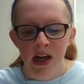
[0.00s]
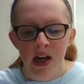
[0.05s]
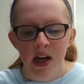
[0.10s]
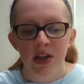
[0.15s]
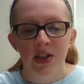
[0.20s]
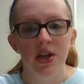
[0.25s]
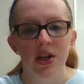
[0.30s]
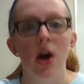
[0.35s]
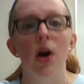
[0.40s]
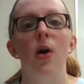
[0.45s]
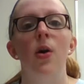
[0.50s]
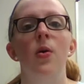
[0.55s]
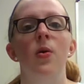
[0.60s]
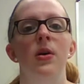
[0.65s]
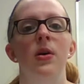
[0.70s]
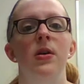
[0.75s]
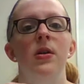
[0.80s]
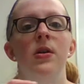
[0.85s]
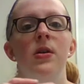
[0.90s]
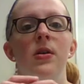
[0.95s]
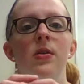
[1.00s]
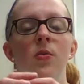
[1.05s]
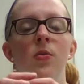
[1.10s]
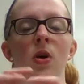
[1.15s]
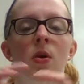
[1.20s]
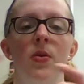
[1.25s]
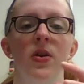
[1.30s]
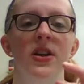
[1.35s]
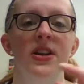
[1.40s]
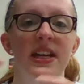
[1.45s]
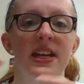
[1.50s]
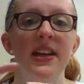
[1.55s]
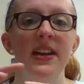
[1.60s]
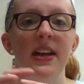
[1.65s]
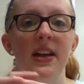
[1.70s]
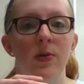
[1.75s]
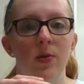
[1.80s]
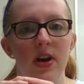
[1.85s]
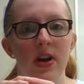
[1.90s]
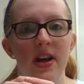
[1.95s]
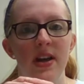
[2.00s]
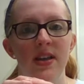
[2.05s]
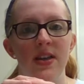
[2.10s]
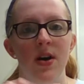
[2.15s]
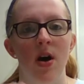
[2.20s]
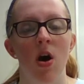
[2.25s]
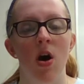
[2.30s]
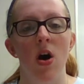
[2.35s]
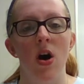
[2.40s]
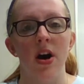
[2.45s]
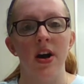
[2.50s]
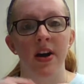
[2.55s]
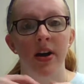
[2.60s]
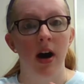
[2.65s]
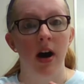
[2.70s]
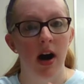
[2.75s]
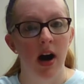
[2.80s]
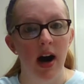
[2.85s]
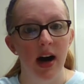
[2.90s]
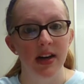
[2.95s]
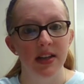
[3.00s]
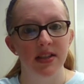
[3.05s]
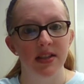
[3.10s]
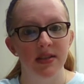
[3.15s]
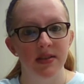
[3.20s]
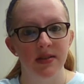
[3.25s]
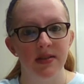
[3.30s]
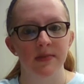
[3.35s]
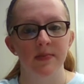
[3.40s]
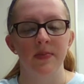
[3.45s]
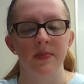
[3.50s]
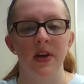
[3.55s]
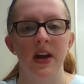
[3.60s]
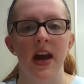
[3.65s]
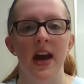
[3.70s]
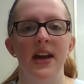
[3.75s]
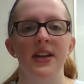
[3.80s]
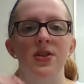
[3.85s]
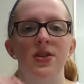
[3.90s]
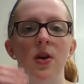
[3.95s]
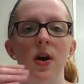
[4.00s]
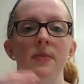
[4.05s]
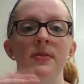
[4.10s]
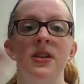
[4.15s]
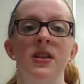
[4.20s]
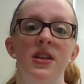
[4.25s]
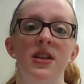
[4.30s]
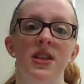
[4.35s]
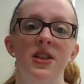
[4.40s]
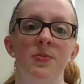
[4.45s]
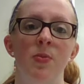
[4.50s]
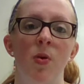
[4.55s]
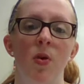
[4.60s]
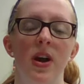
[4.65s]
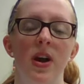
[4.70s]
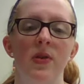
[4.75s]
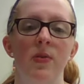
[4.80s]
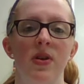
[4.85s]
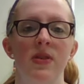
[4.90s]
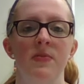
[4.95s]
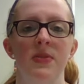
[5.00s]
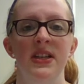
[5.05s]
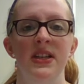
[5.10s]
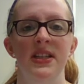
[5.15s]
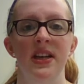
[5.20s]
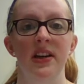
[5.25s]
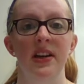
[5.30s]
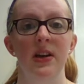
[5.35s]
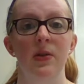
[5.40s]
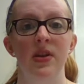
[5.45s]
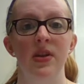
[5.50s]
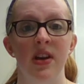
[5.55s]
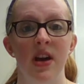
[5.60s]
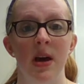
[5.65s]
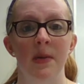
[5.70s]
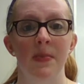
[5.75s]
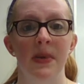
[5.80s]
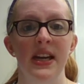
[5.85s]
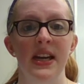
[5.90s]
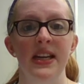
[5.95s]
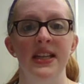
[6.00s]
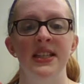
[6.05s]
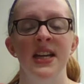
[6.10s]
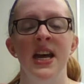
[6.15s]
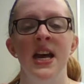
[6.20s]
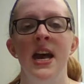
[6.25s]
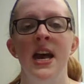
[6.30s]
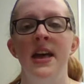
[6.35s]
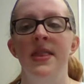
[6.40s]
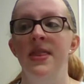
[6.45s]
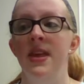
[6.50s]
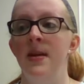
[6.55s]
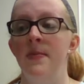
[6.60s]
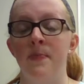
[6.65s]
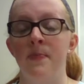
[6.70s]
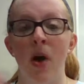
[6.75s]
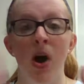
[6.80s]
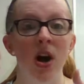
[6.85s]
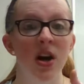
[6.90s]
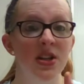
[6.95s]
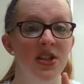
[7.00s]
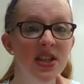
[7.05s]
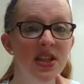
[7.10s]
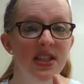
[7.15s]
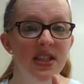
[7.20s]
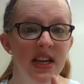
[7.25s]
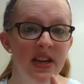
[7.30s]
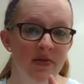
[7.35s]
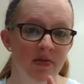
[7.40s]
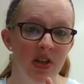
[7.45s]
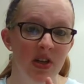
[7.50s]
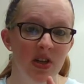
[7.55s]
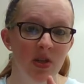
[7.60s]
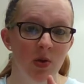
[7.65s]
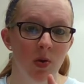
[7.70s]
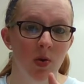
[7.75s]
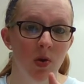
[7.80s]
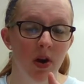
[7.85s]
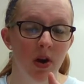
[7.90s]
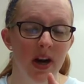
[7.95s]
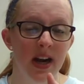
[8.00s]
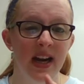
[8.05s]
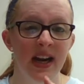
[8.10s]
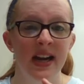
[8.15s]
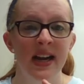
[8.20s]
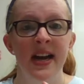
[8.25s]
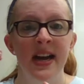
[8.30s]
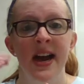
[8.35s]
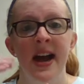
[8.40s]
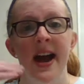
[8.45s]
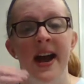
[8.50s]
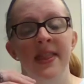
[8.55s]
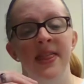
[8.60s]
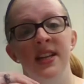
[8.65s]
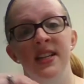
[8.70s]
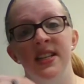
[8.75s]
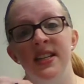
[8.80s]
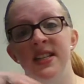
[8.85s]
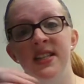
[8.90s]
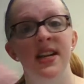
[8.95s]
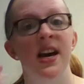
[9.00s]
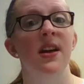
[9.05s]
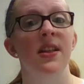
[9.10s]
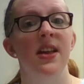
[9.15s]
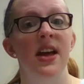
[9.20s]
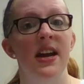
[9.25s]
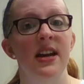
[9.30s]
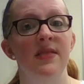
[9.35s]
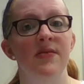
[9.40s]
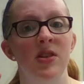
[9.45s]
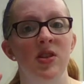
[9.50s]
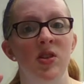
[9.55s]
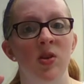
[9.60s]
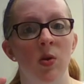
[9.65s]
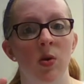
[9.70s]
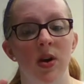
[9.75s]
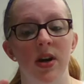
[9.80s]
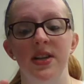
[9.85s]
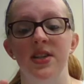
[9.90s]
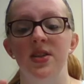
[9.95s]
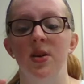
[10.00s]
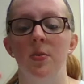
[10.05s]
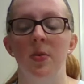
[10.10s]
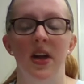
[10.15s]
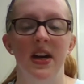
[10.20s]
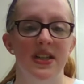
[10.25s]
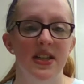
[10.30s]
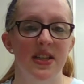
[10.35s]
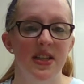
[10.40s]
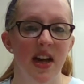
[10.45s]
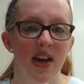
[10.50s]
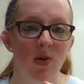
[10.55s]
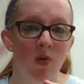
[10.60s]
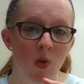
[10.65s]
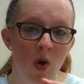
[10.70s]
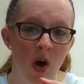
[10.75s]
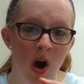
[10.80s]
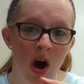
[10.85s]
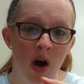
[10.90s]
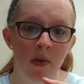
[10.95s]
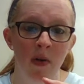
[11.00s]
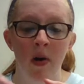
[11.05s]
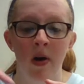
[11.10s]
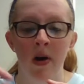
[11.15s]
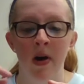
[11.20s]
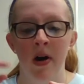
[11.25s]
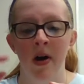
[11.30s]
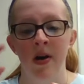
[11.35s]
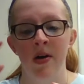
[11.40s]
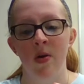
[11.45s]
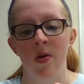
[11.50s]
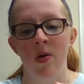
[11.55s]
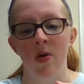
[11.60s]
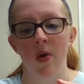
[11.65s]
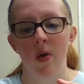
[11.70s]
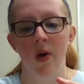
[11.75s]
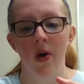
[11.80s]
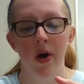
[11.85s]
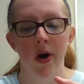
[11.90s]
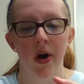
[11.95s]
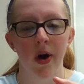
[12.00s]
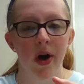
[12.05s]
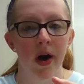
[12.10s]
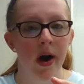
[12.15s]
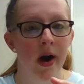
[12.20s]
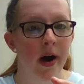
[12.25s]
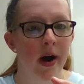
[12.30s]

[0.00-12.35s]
So what we're dealing with are costs. Okay, so up to this point, we've been dealing with companies that purchase inventory and then sell that inventory. So places like Walmart or